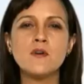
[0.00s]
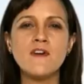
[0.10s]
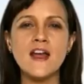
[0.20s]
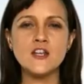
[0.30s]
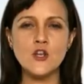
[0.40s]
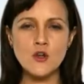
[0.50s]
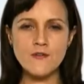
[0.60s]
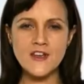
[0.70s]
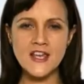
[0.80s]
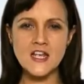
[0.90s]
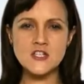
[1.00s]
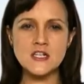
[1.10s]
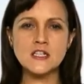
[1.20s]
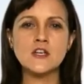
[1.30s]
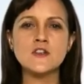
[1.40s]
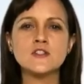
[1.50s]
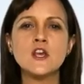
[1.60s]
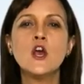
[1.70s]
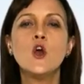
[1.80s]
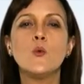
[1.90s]
provide notification alerts
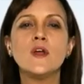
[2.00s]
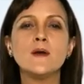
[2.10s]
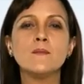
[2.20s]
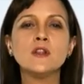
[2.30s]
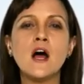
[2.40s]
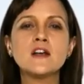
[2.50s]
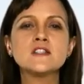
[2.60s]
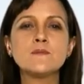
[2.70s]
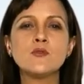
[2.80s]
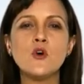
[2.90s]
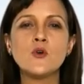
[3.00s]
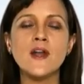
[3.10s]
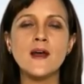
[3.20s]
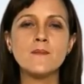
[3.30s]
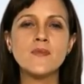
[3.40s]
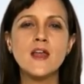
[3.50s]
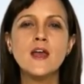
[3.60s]
when it blocks a program.